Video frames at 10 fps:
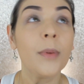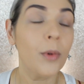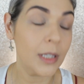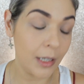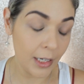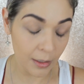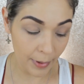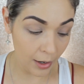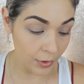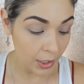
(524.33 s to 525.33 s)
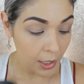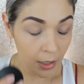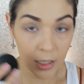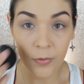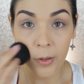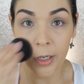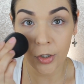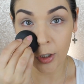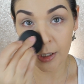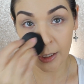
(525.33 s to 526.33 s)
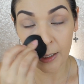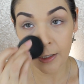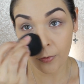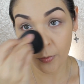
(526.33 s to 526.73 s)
but what's nice about this foundation is that it is